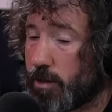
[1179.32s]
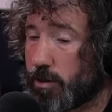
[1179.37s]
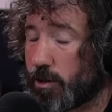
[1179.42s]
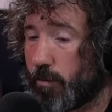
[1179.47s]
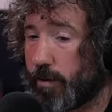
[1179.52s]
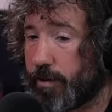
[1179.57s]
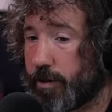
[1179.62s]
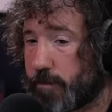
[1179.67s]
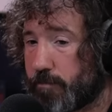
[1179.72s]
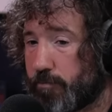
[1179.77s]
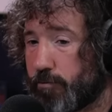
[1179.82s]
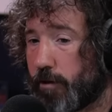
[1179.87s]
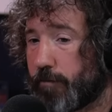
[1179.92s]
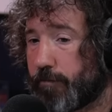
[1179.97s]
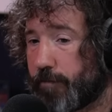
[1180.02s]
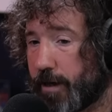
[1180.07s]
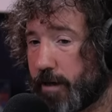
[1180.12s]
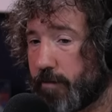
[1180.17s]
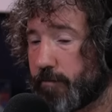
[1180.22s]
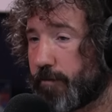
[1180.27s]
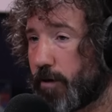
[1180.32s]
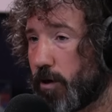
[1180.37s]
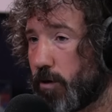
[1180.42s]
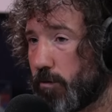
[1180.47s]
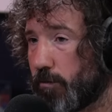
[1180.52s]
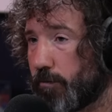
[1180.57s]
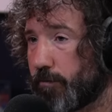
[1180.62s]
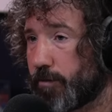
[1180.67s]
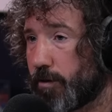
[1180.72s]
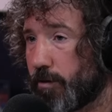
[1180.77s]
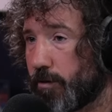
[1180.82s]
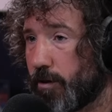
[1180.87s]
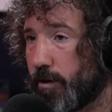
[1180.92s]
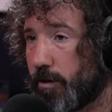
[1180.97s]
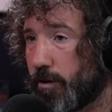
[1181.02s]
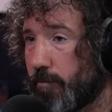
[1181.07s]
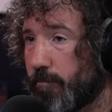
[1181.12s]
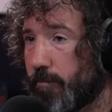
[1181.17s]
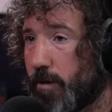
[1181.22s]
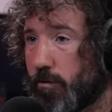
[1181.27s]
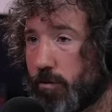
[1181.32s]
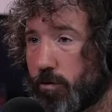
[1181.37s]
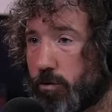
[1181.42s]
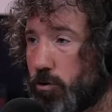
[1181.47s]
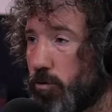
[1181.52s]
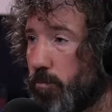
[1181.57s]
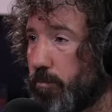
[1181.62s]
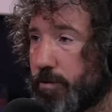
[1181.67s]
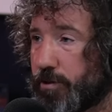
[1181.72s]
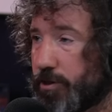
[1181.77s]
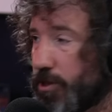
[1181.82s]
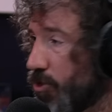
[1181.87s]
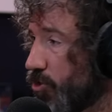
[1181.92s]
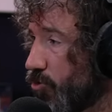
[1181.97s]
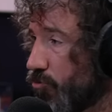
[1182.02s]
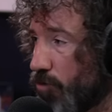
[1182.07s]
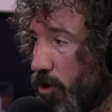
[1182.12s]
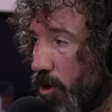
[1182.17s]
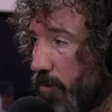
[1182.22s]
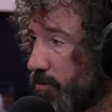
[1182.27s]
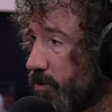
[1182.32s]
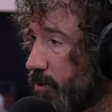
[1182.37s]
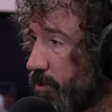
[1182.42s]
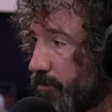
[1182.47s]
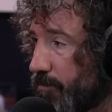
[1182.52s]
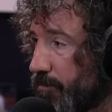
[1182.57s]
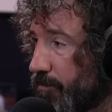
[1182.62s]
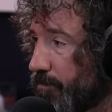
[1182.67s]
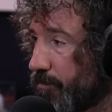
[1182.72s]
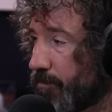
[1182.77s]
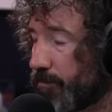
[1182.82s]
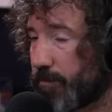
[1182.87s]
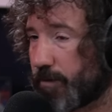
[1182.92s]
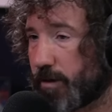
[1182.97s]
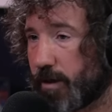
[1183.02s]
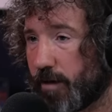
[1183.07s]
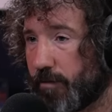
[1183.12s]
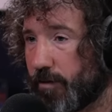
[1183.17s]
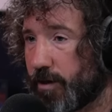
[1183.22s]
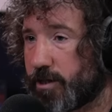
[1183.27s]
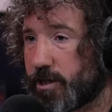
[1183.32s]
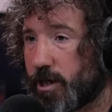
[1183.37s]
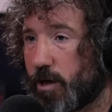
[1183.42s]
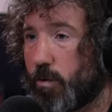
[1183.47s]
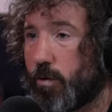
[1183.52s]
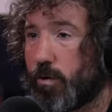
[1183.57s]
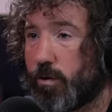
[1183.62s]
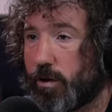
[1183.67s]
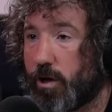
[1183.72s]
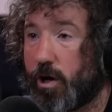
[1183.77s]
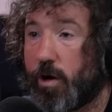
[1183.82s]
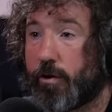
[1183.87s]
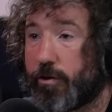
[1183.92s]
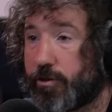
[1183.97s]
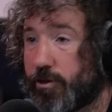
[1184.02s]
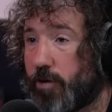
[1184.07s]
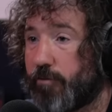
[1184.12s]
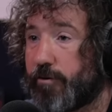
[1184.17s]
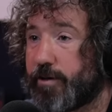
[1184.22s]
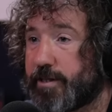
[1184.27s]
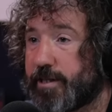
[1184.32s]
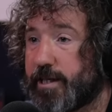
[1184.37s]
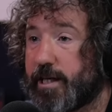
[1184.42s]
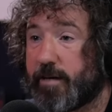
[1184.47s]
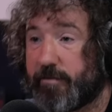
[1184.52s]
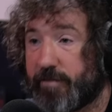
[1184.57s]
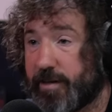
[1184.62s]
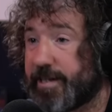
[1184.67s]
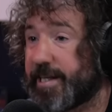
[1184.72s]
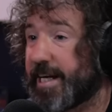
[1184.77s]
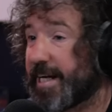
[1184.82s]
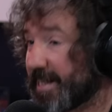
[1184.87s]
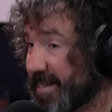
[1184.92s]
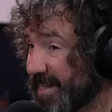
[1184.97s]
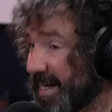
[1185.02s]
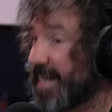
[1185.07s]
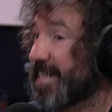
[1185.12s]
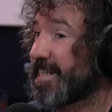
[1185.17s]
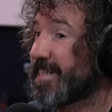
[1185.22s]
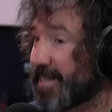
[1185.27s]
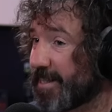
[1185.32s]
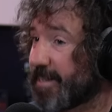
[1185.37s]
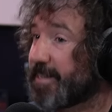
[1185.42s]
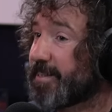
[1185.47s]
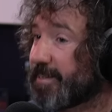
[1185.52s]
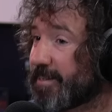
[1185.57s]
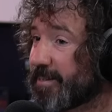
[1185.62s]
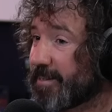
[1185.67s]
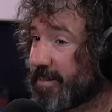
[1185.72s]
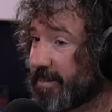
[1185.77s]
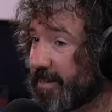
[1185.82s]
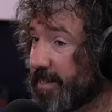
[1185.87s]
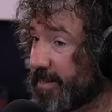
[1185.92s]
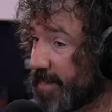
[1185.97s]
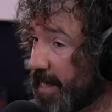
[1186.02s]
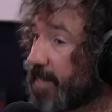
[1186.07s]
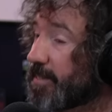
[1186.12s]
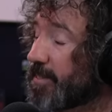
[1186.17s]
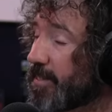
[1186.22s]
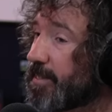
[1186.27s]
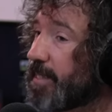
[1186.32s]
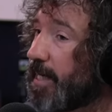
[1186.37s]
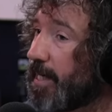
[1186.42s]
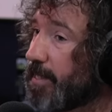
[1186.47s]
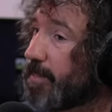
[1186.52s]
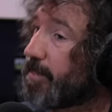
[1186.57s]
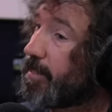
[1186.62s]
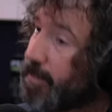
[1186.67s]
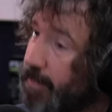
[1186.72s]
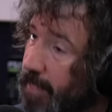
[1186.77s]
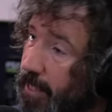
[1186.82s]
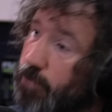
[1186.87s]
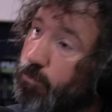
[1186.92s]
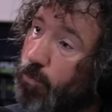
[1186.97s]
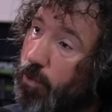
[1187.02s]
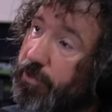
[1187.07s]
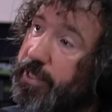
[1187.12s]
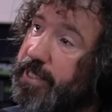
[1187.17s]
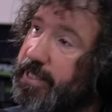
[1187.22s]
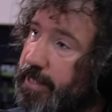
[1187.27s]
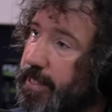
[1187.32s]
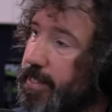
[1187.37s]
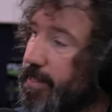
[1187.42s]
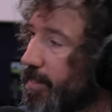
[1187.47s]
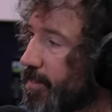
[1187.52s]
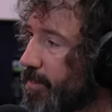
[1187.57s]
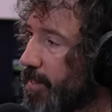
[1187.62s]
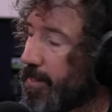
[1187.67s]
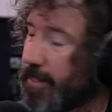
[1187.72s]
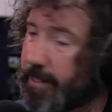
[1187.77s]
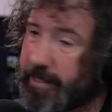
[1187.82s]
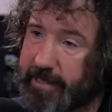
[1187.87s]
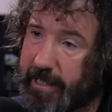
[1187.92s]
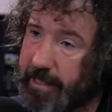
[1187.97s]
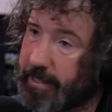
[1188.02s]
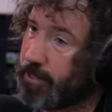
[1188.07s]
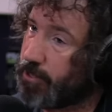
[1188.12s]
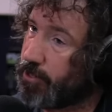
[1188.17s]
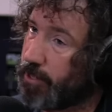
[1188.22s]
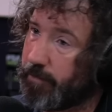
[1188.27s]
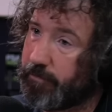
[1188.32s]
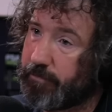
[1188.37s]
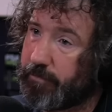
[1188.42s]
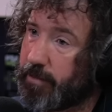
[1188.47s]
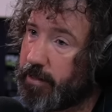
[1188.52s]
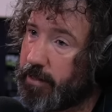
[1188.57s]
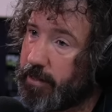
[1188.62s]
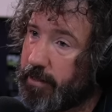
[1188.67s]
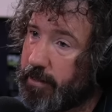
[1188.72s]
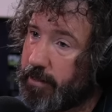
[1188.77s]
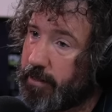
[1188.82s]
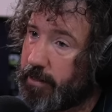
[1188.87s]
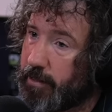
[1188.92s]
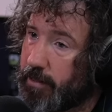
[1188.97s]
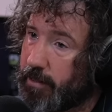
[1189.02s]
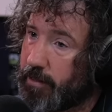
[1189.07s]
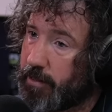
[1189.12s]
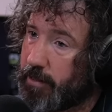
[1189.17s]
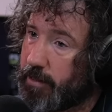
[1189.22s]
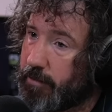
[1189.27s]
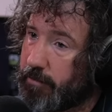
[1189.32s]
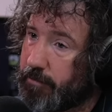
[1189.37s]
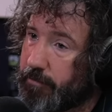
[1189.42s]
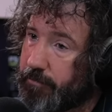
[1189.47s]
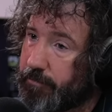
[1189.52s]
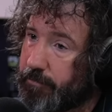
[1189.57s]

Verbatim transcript: so when there's profit involved, the, the moral compass is dropped and the total authority of the dictator is exercised because that's what this is. It's a dictatorship. So,